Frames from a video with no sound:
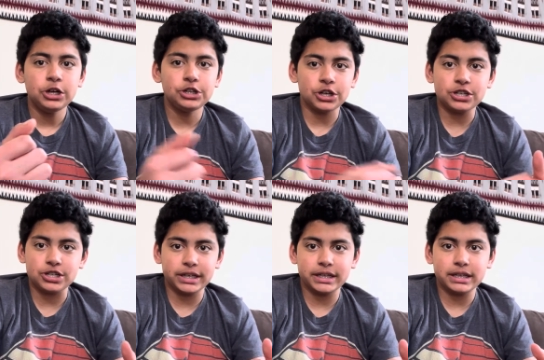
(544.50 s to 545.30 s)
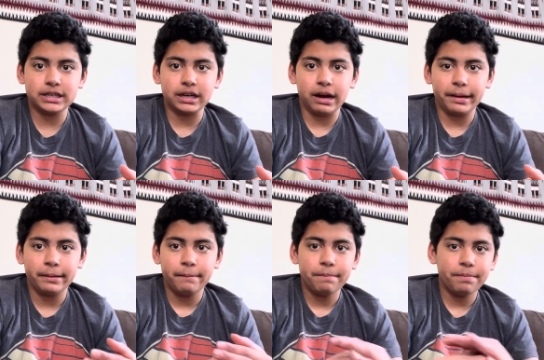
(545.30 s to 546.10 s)
Justice League didn't die.
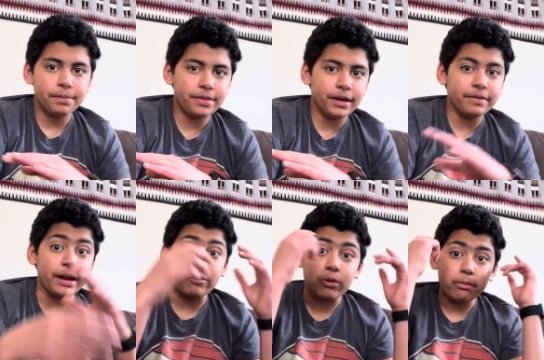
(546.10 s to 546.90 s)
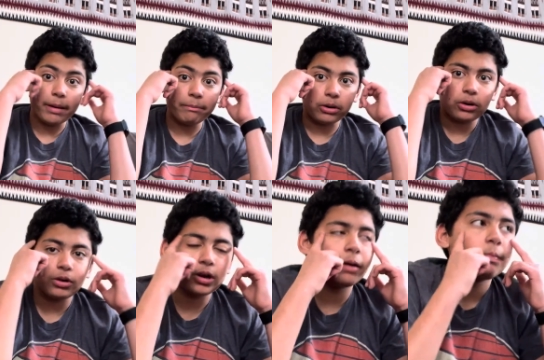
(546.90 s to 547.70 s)
They, they remember,
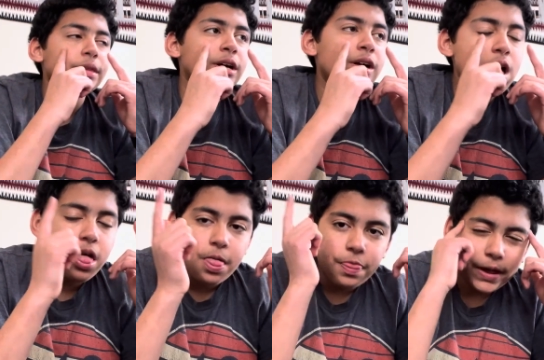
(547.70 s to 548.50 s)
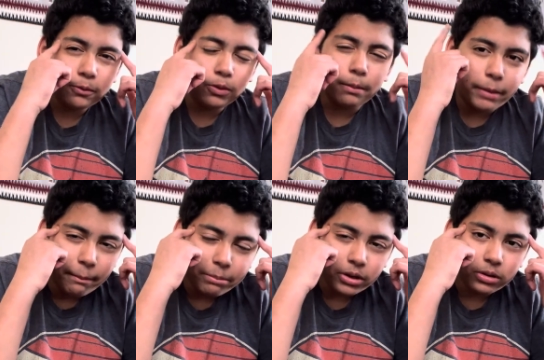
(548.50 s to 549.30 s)
okay, they
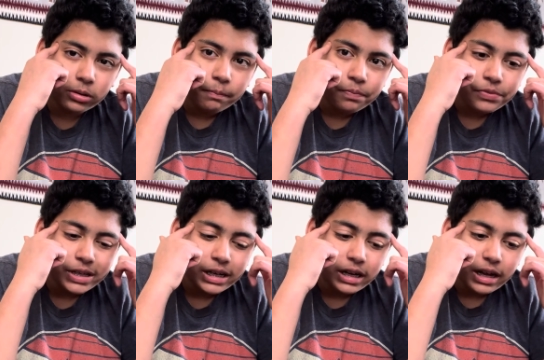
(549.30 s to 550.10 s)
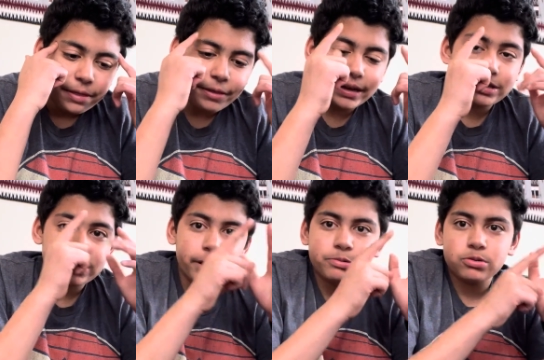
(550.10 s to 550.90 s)
remember things
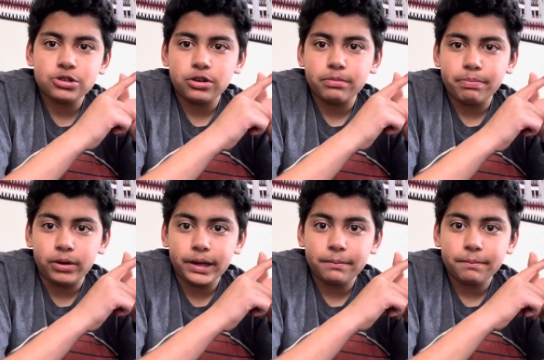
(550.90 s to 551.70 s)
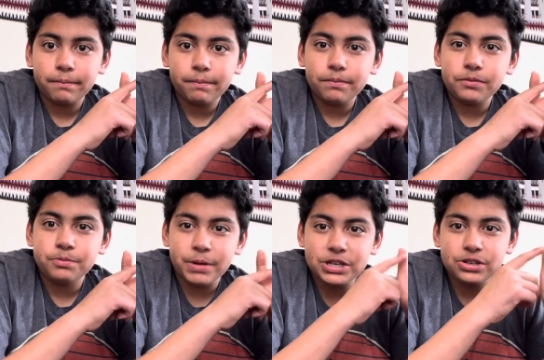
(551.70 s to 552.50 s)
up to a certain point.
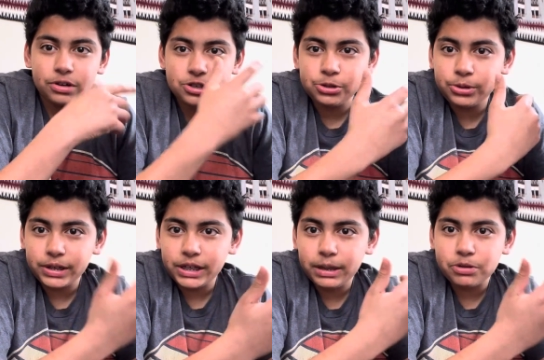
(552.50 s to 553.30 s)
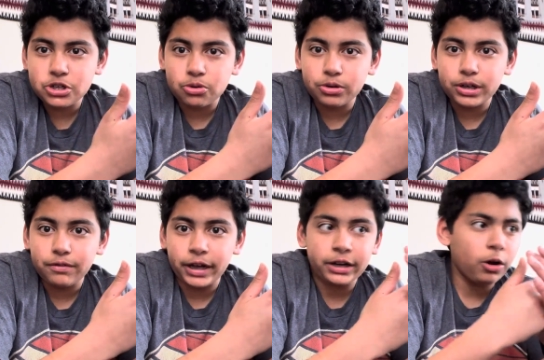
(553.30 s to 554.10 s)
Basically, so you can keep the story of
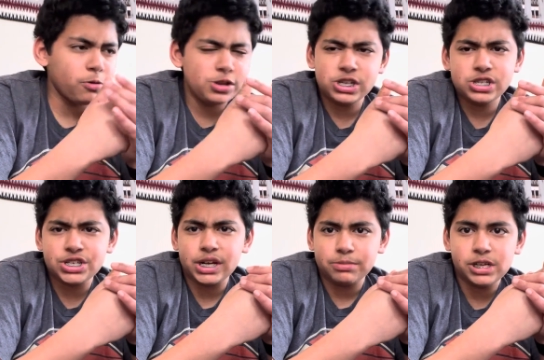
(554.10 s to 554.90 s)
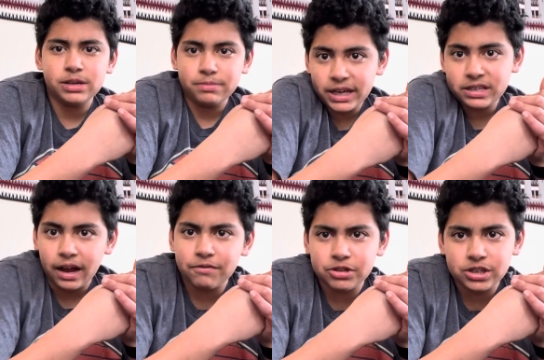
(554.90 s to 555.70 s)
like, oh, this is the same team. They
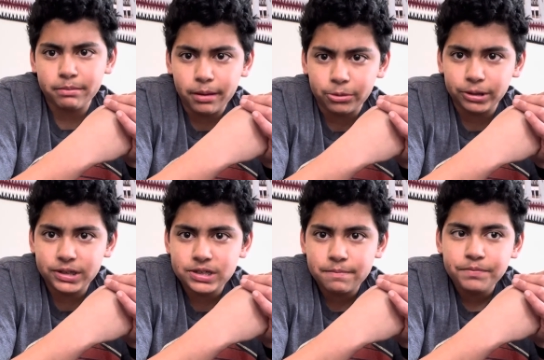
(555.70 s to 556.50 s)
have the same memories.